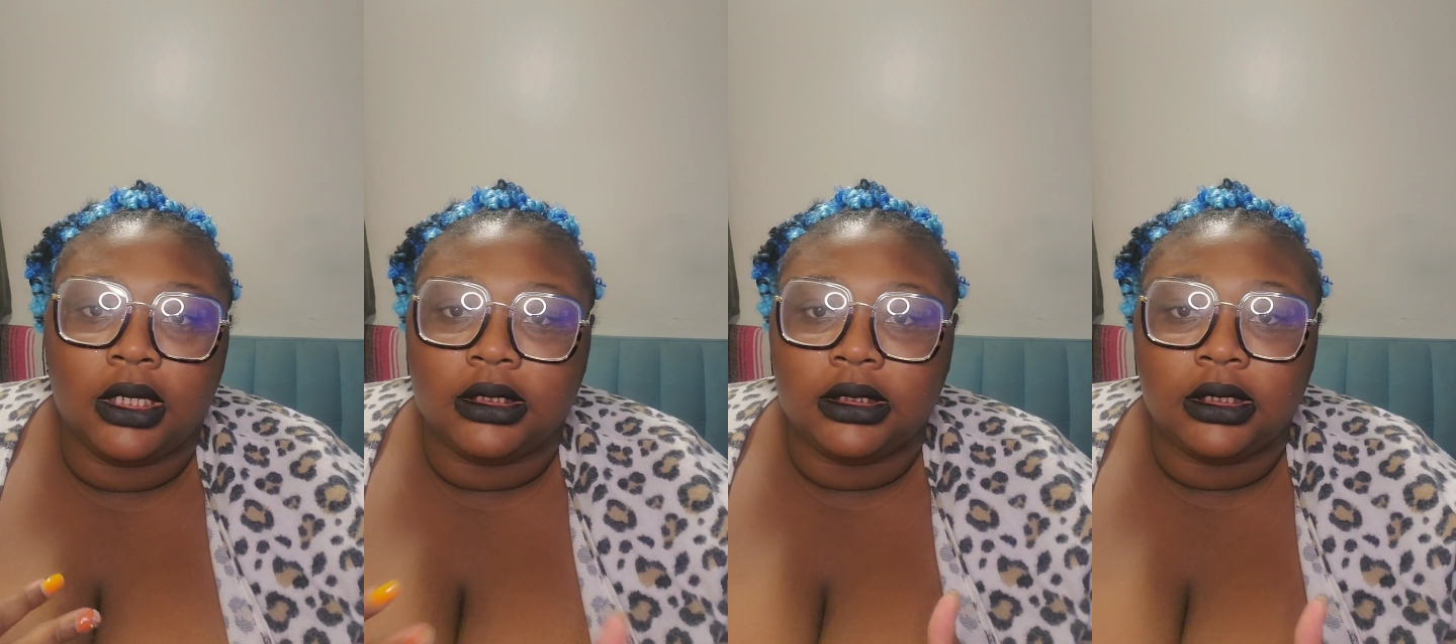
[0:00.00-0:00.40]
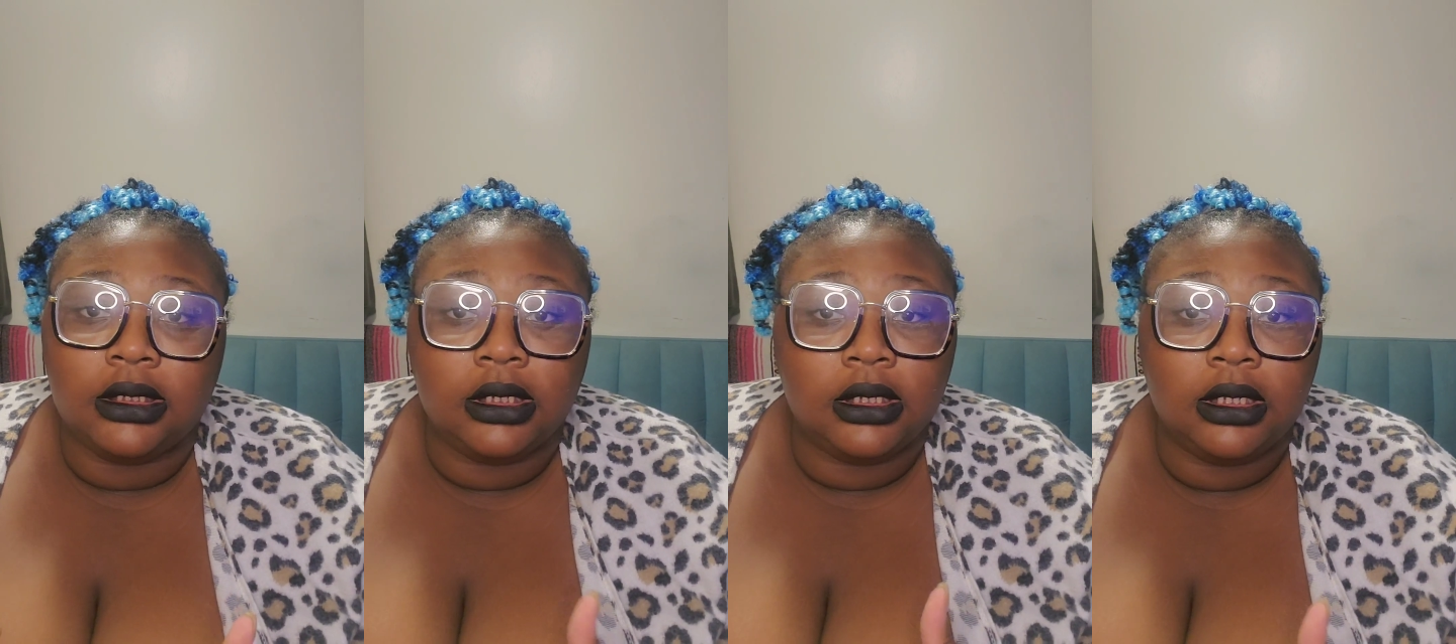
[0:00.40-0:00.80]

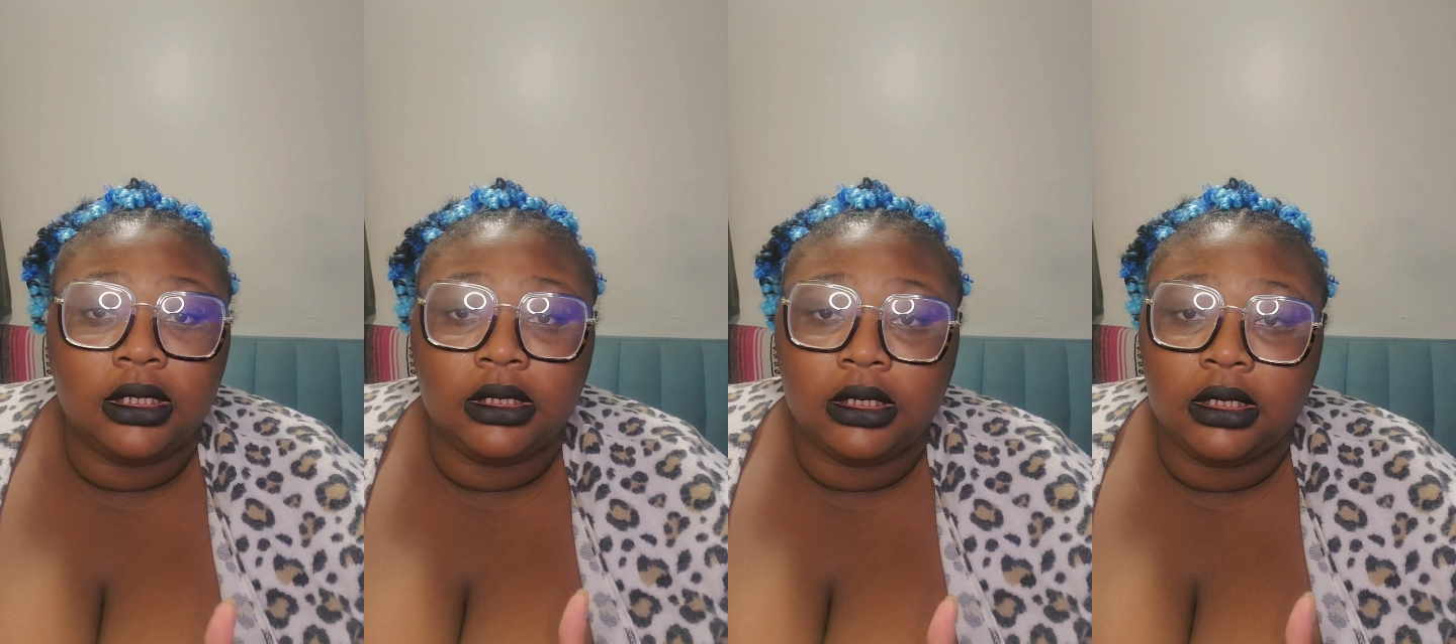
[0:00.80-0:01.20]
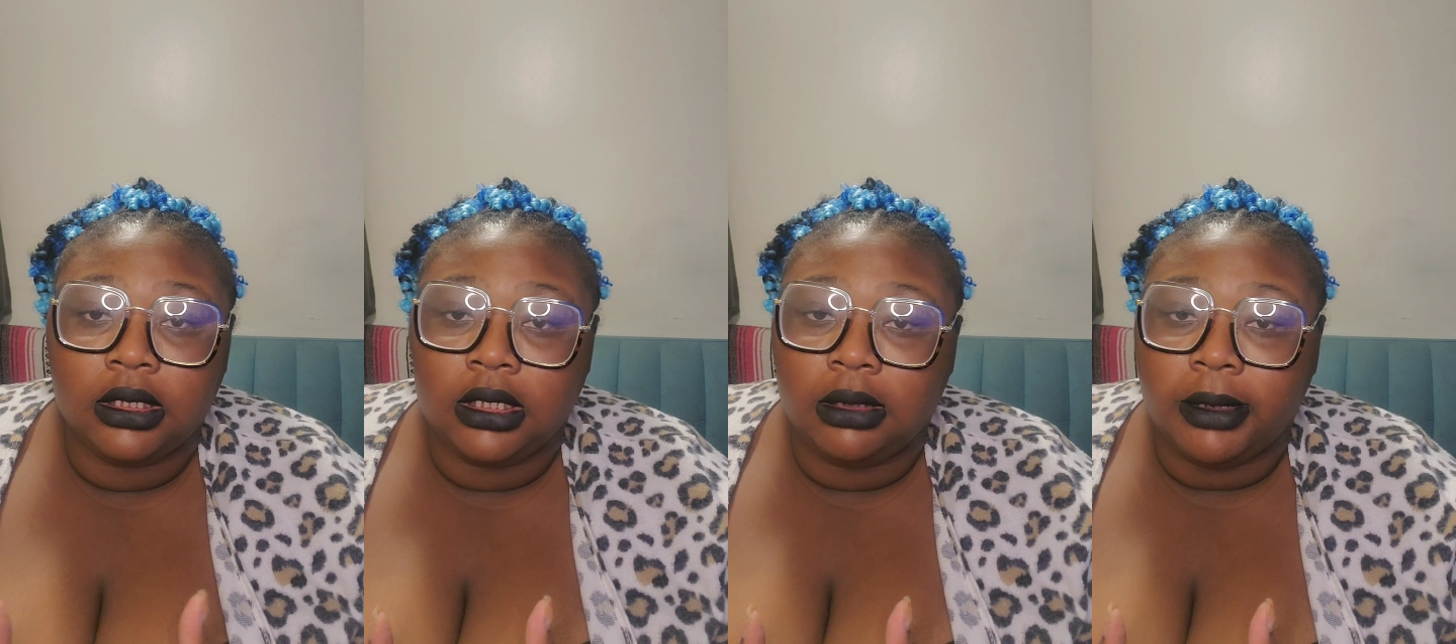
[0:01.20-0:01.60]
didn't hit the
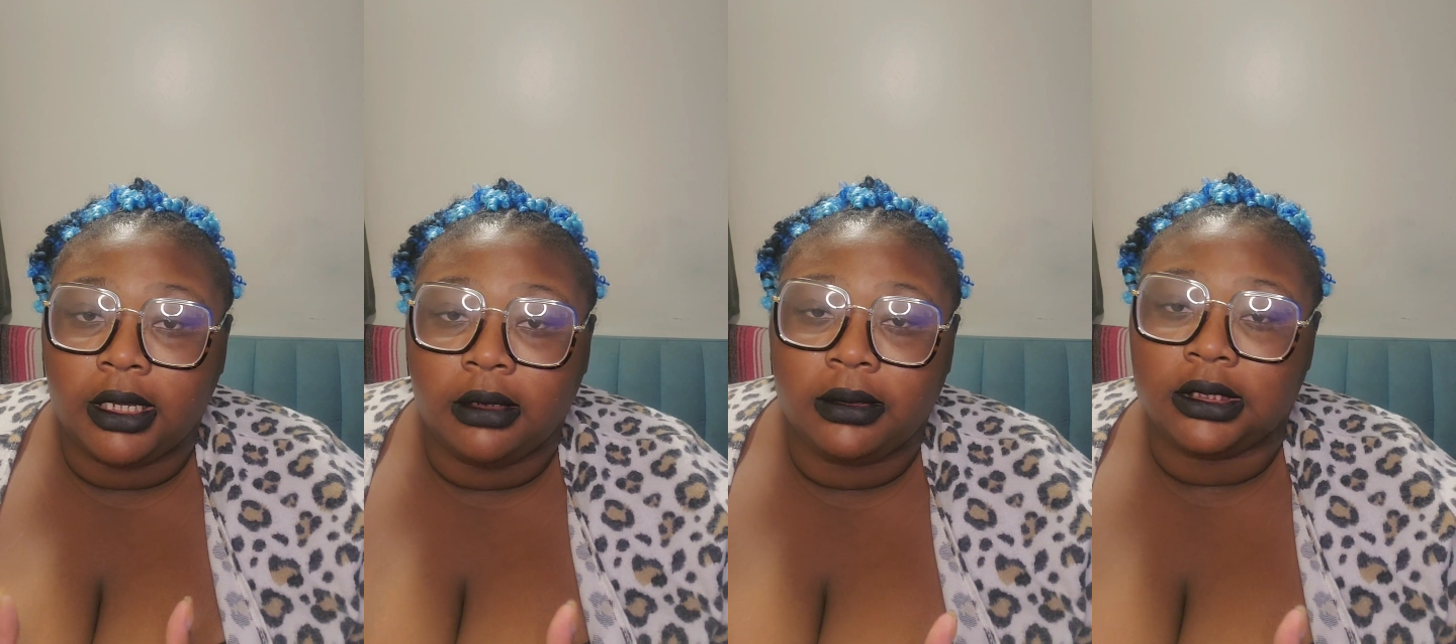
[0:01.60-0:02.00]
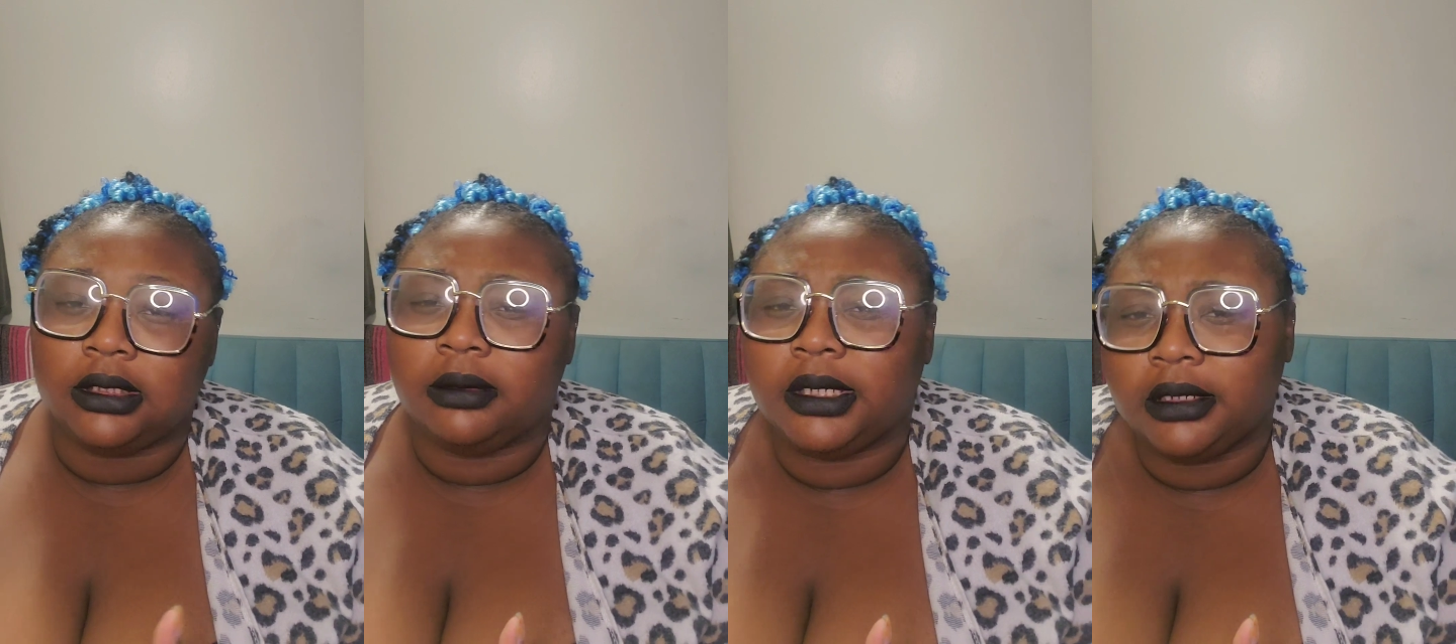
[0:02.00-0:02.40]
young lady back up because I
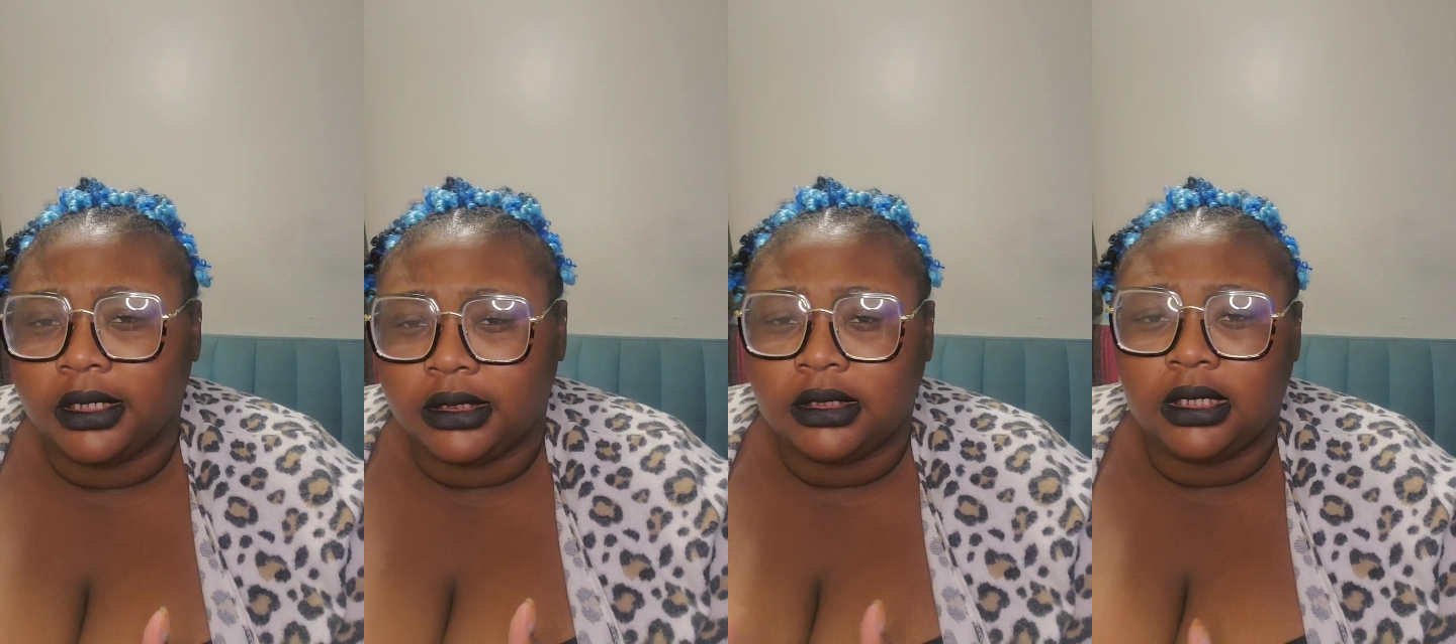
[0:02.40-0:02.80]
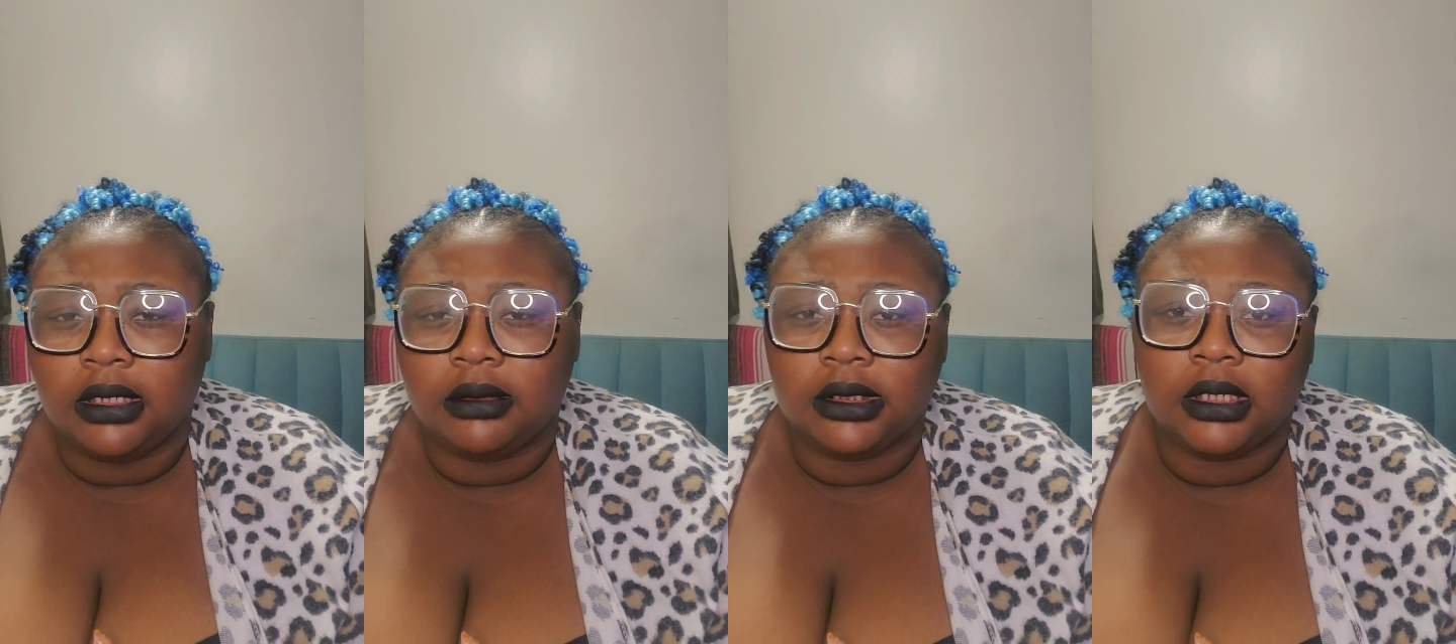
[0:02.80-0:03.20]
did my hair yesterday,
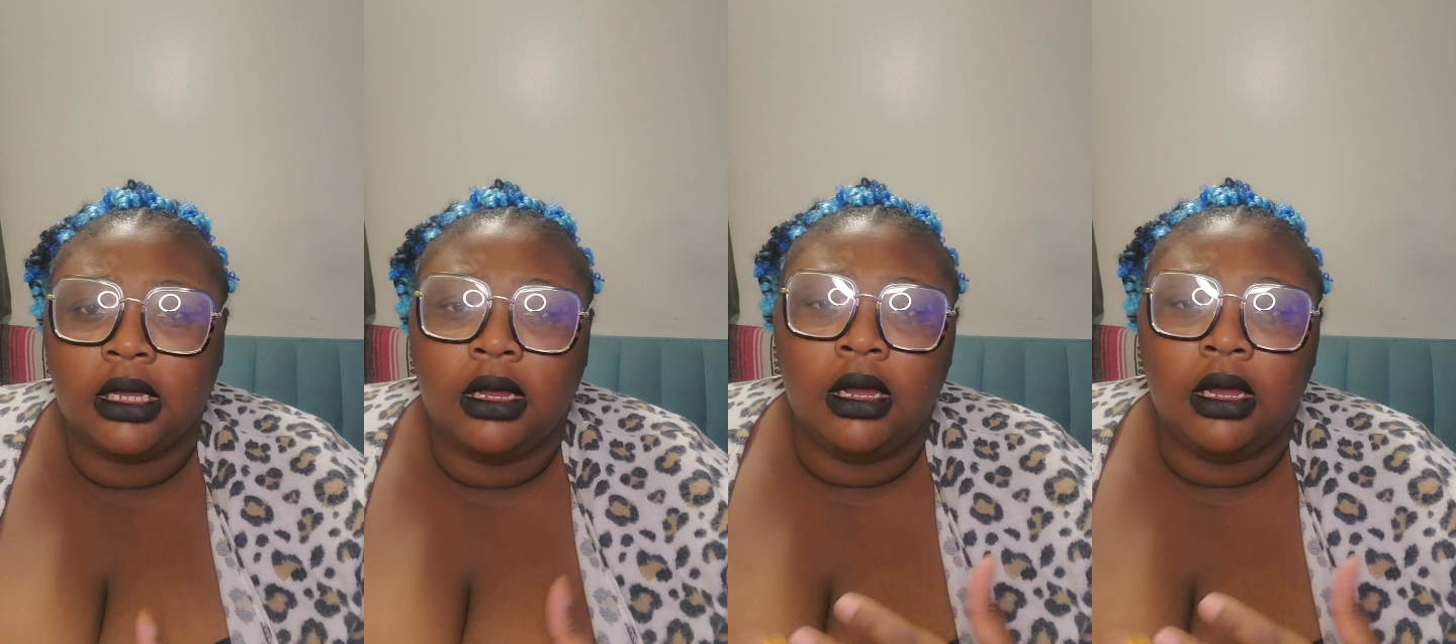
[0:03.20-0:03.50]
and I was like,